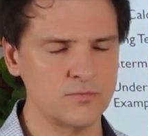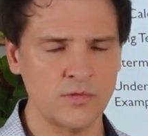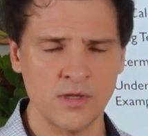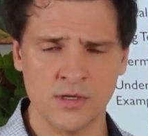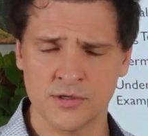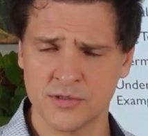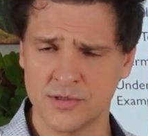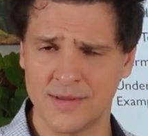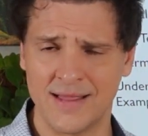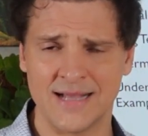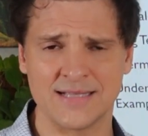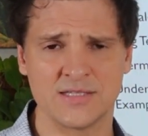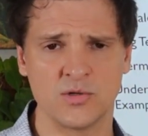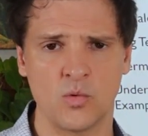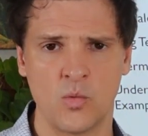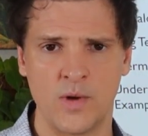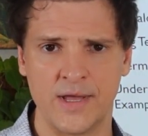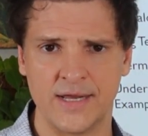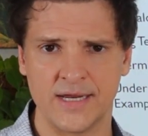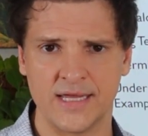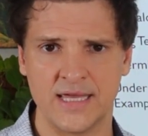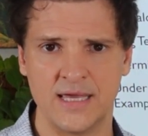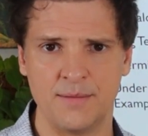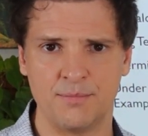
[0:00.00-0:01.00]
So that's a
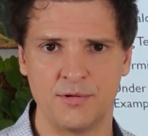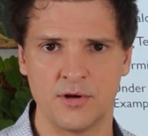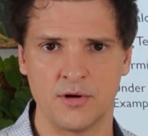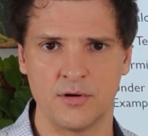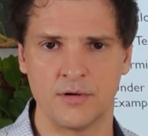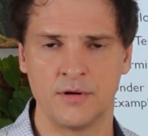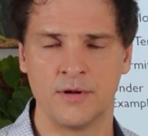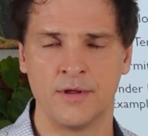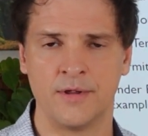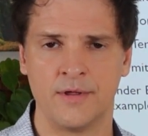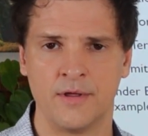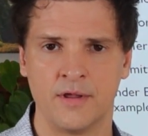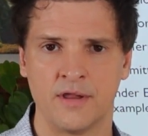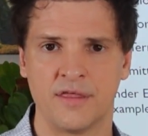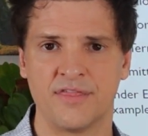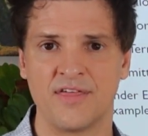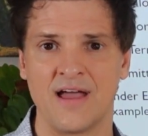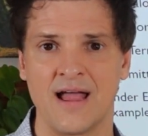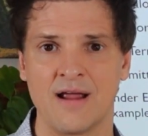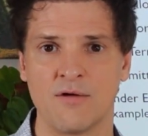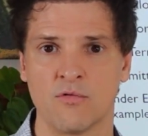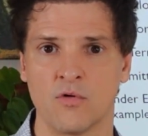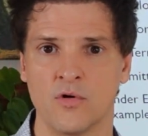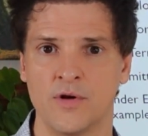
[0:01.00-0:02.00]
way to keep your
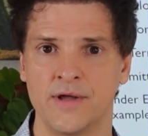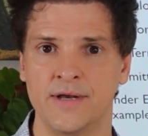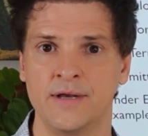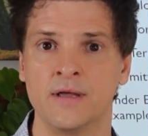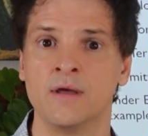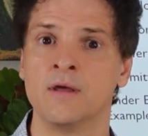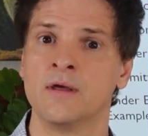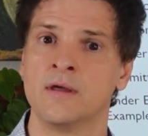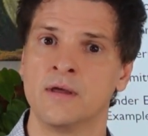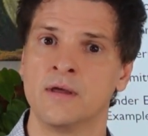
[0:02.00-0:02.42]
thyroid